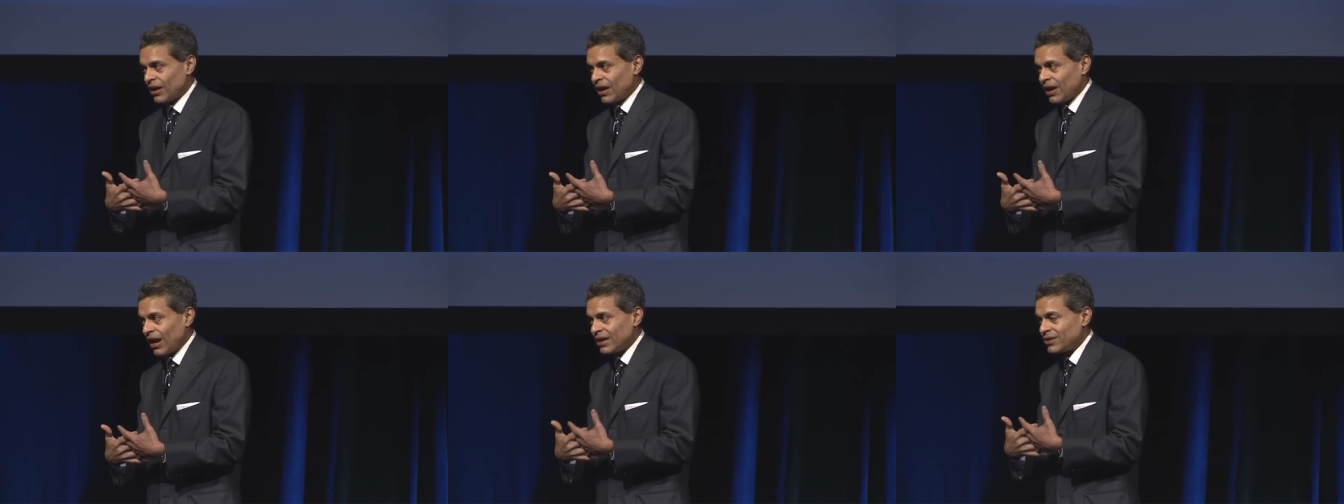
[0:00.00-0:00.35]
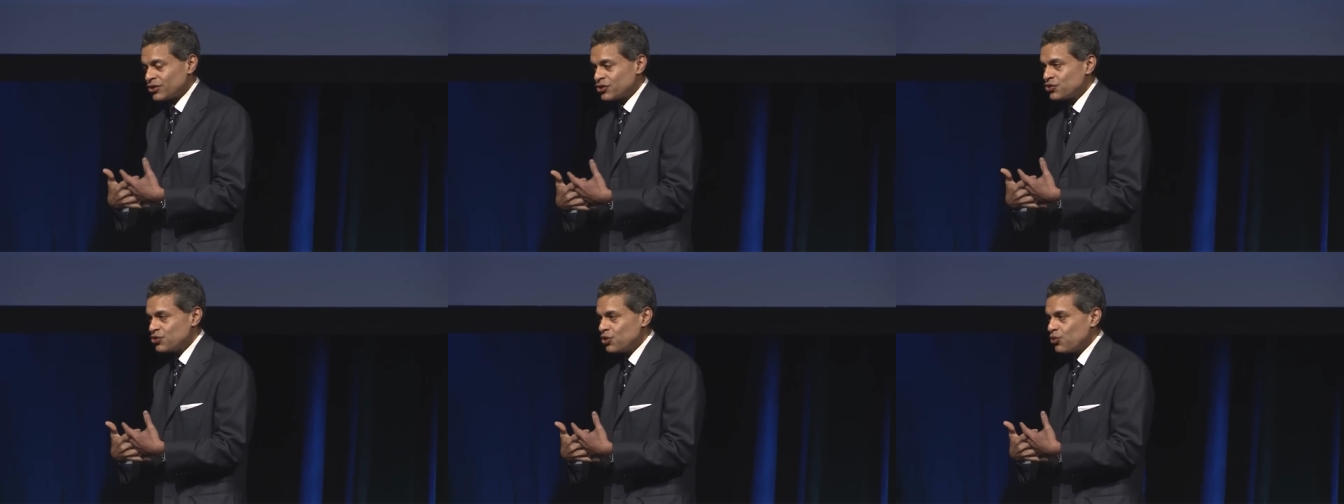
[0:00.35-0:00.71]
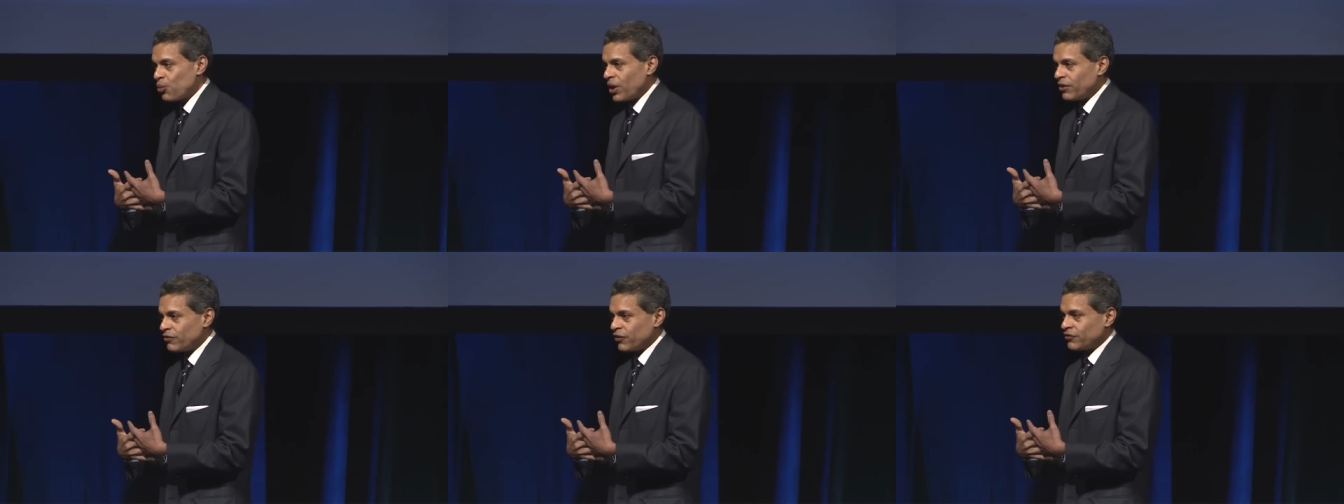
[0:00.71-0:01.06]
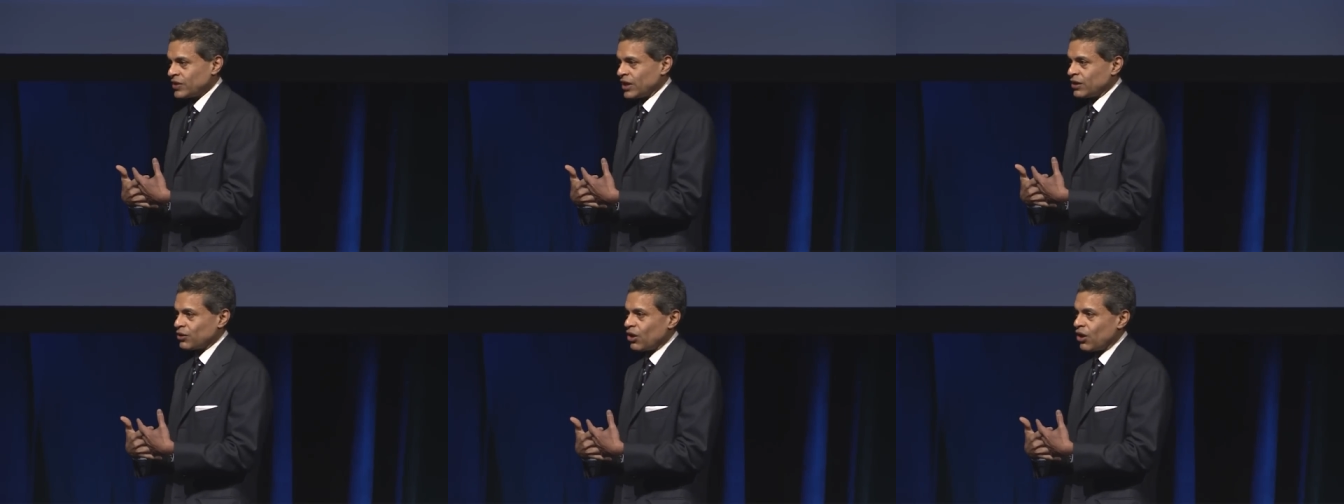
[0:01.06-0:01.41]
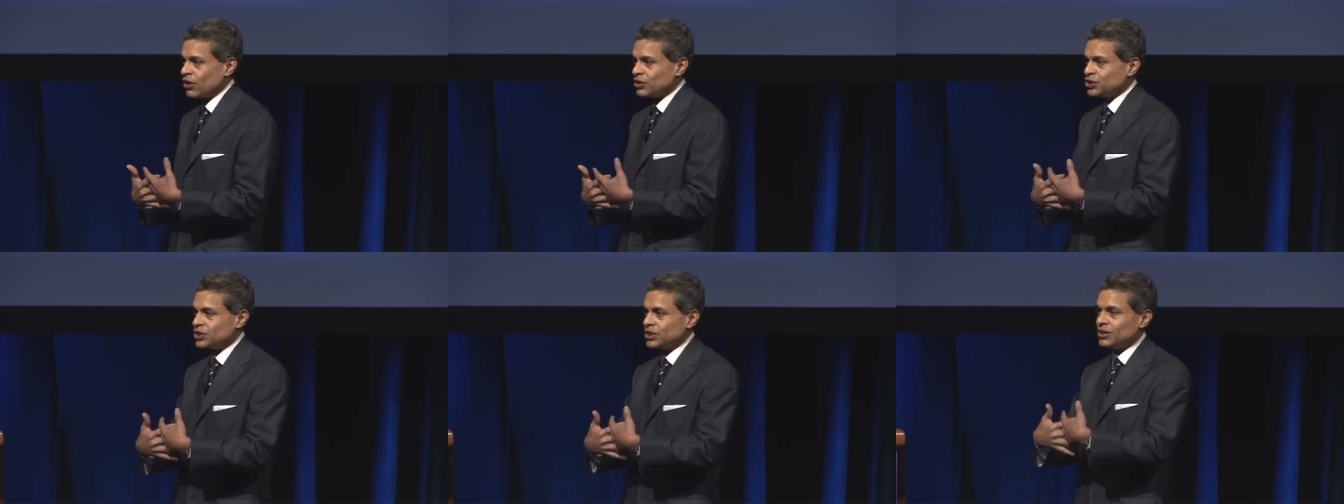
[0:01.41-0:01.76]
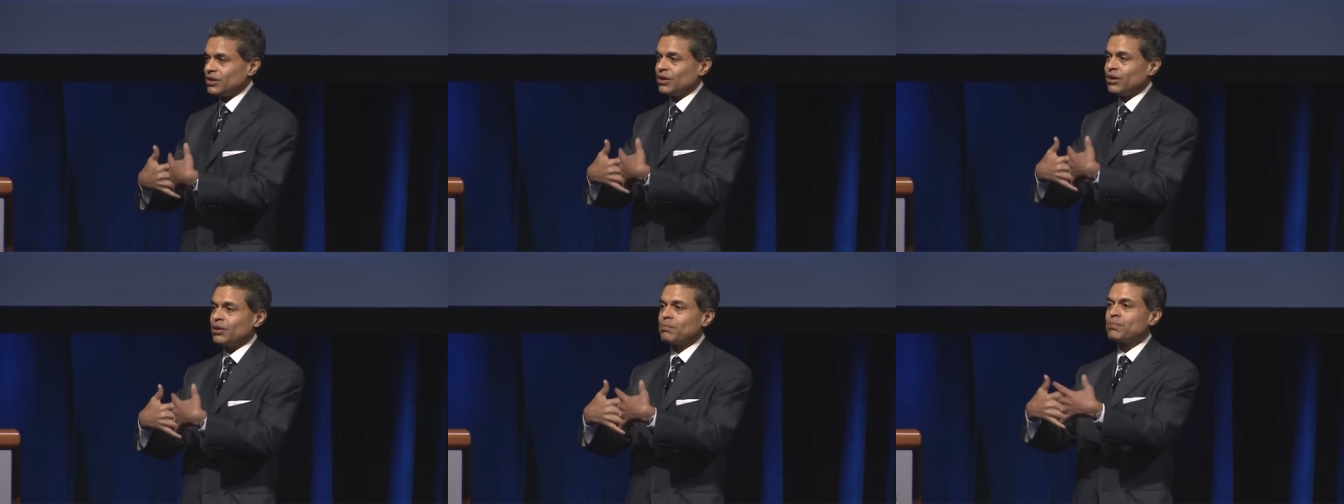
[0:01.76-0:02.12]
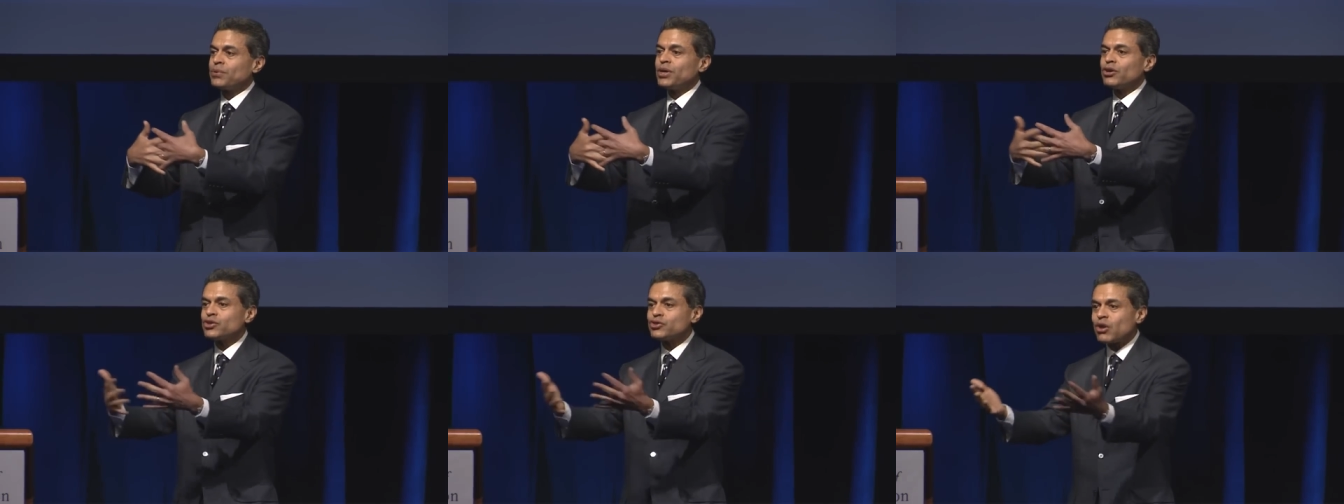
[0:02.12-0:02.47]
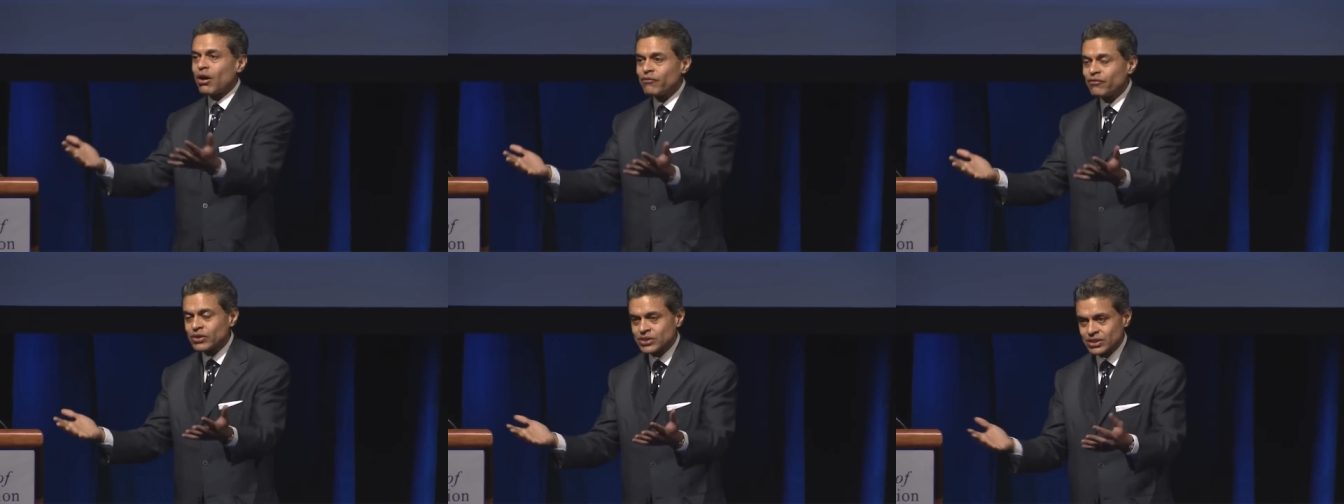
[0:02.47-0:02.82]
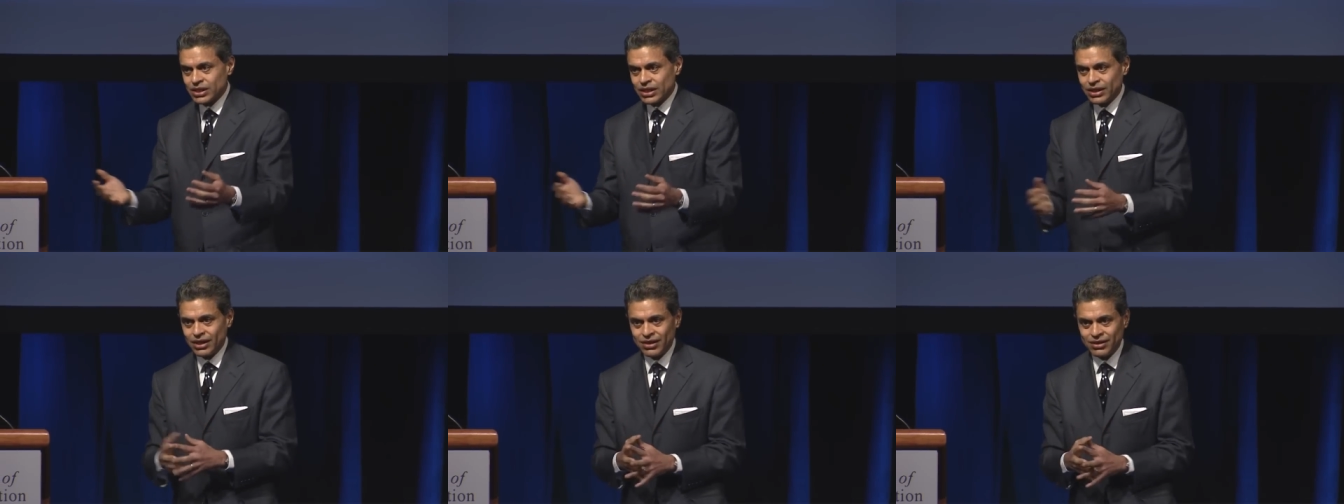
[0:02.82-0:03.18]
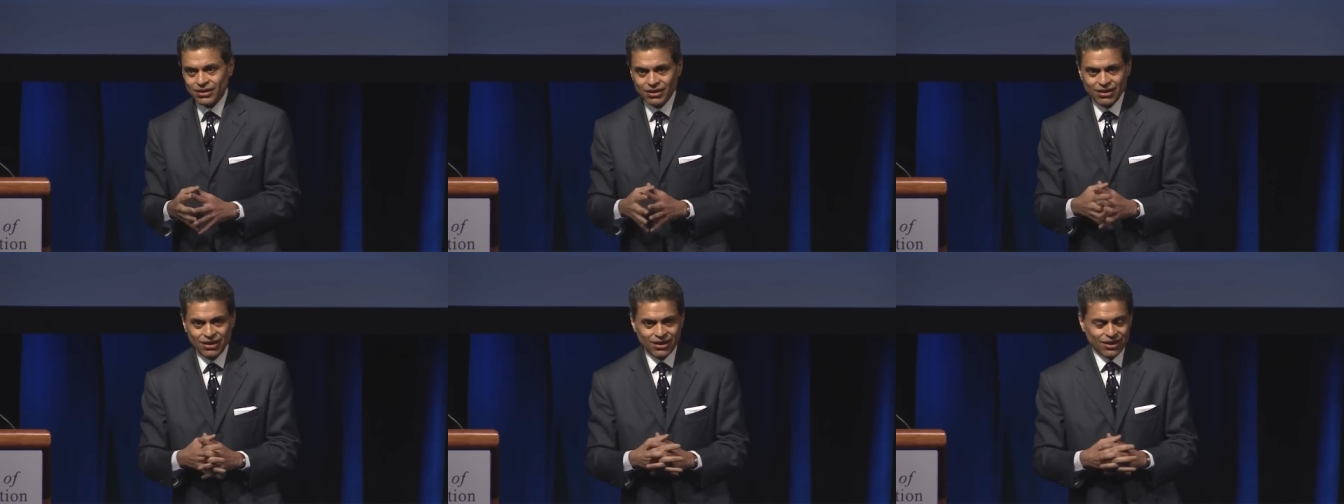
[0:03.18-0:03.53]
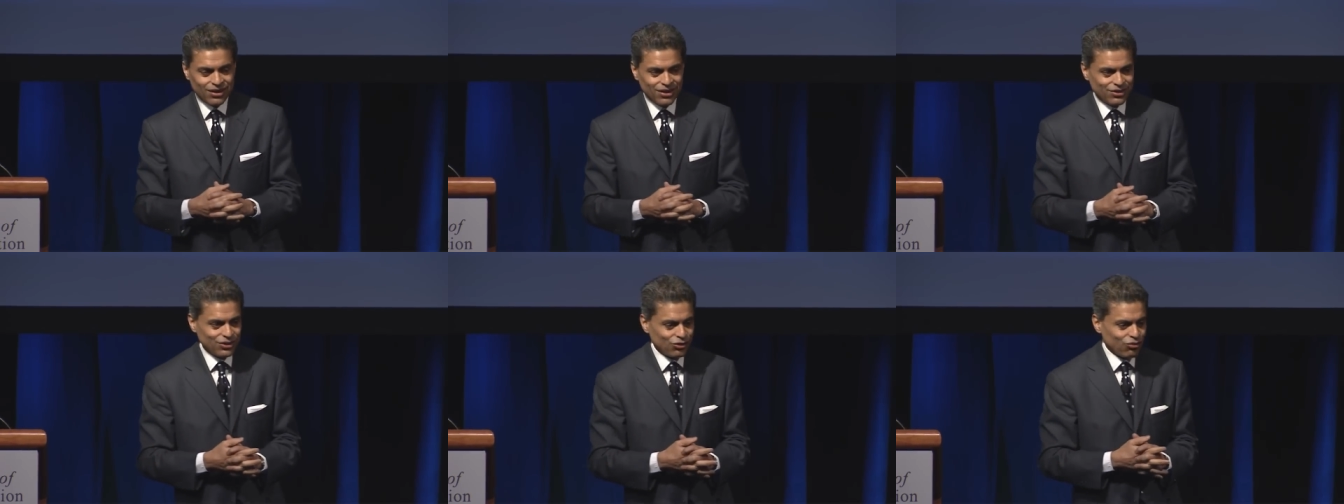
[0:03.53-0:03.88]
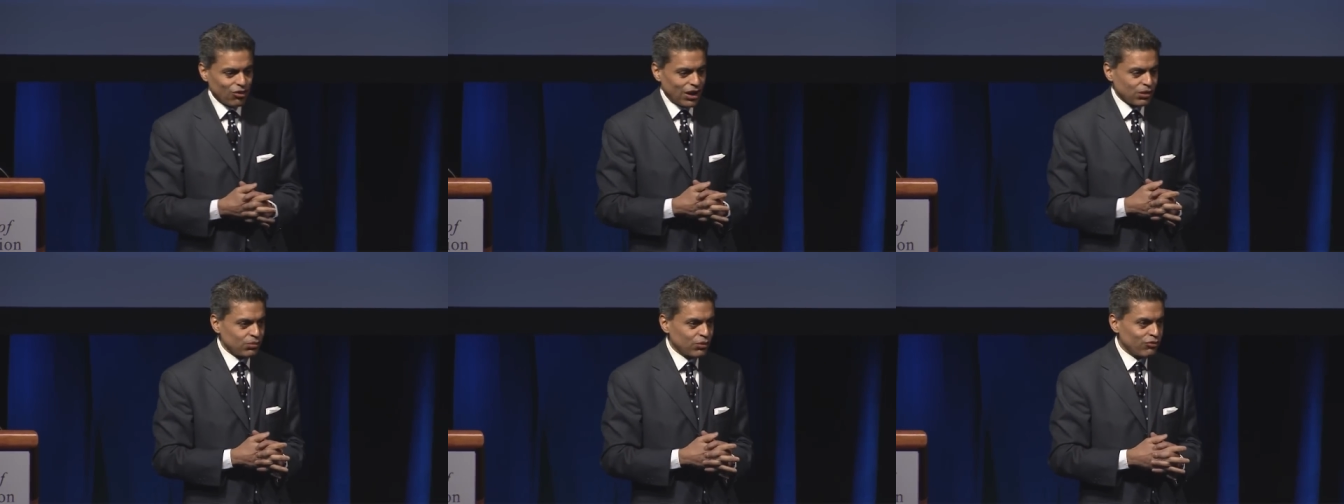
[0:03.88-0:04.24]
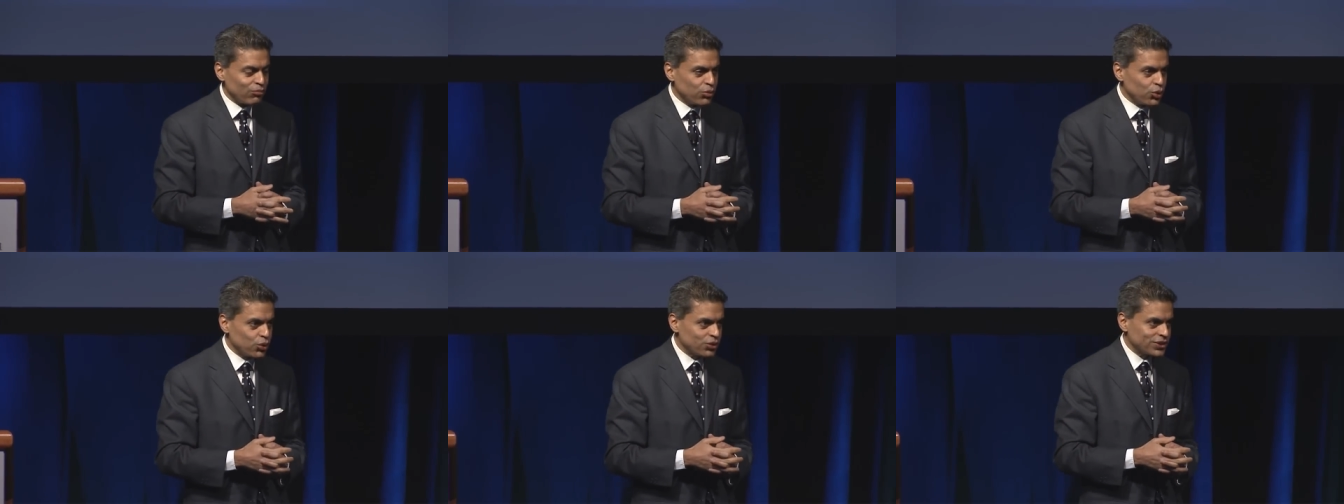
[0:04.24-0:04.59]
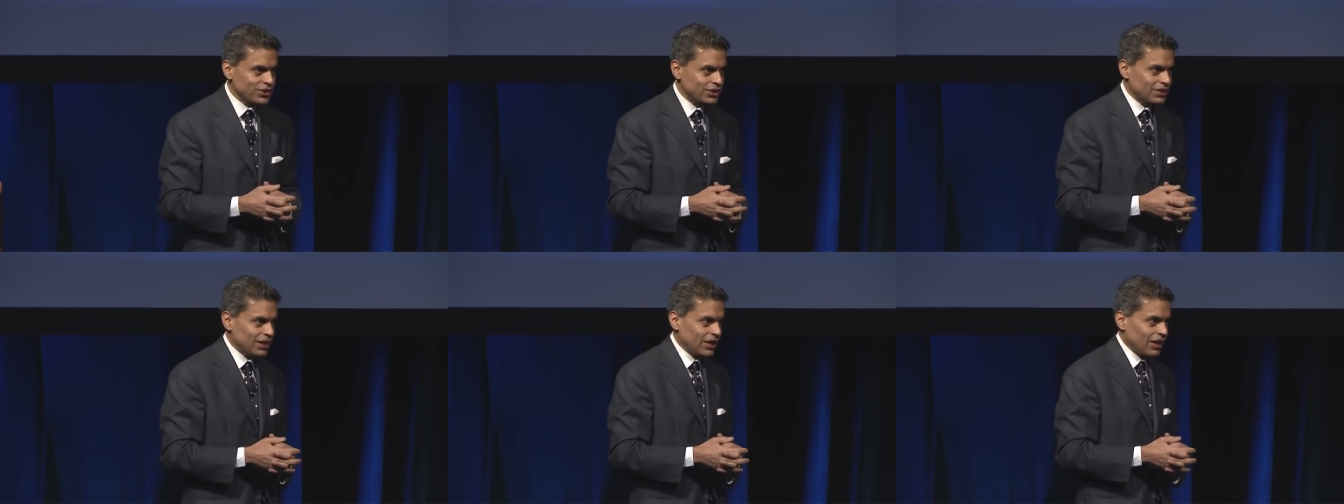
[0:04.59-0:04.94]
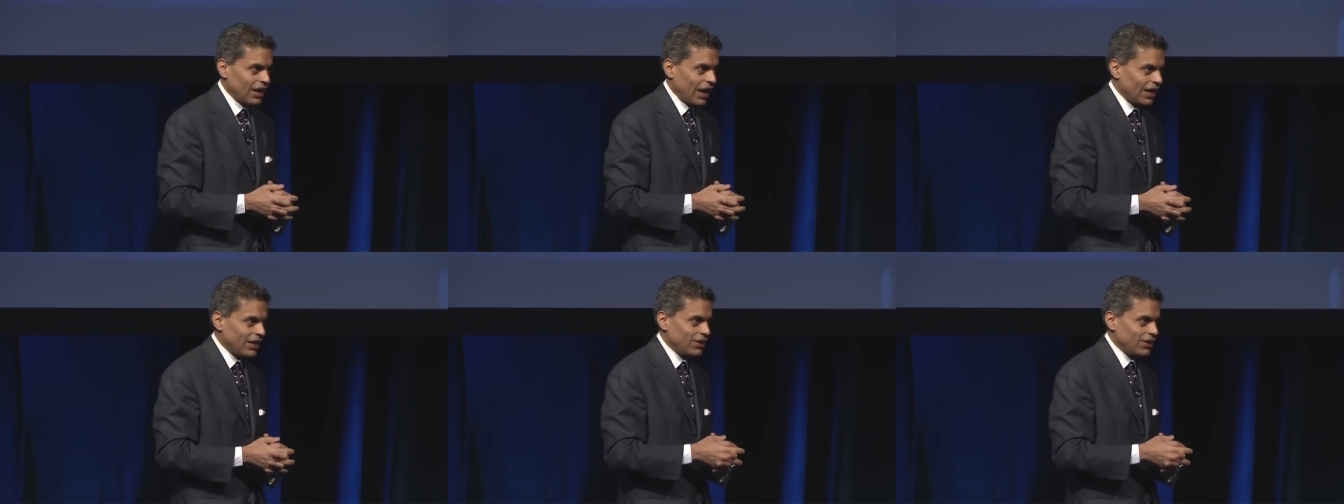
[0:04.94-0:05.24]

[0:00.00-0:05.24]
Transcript: And this new wave of technology appears obviously in the realm of MOOCs, and